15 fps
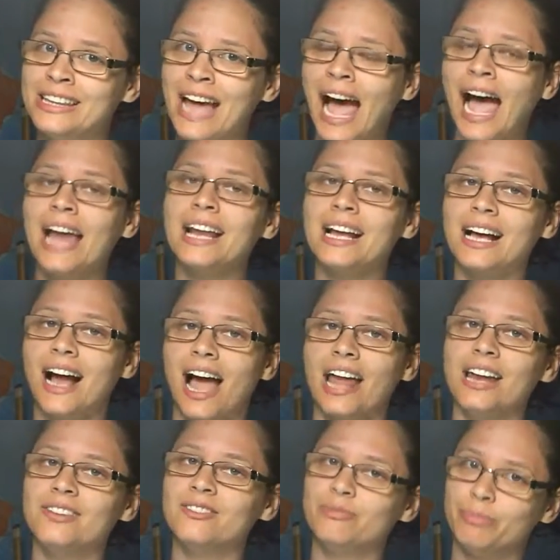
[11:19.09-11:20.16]
that
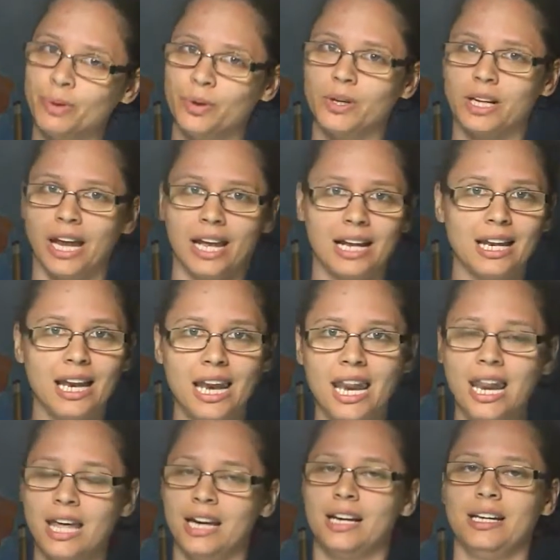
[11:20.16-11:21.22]
kind of book, like
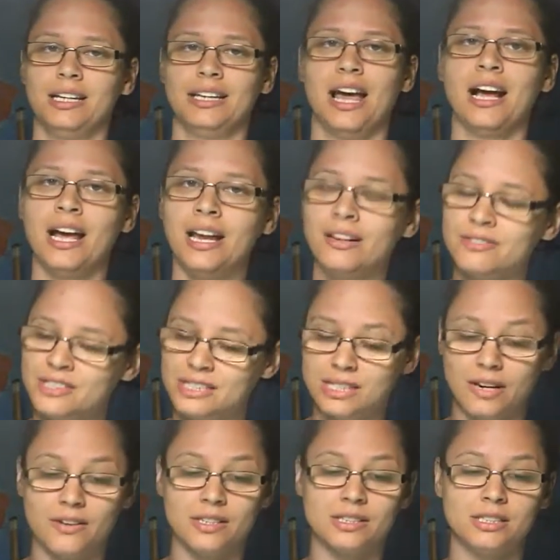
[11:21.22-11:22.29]
literally that kind of
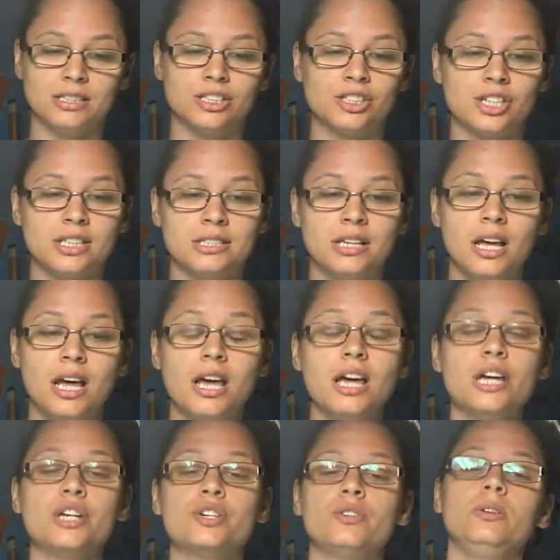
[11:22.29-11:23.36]
series is just
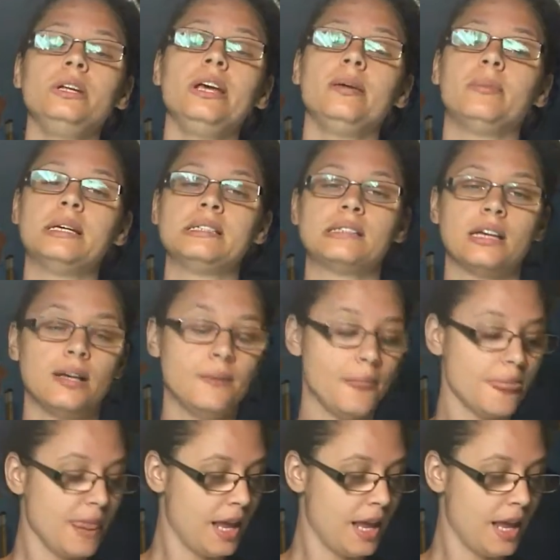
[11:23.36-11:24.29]
truly amazing.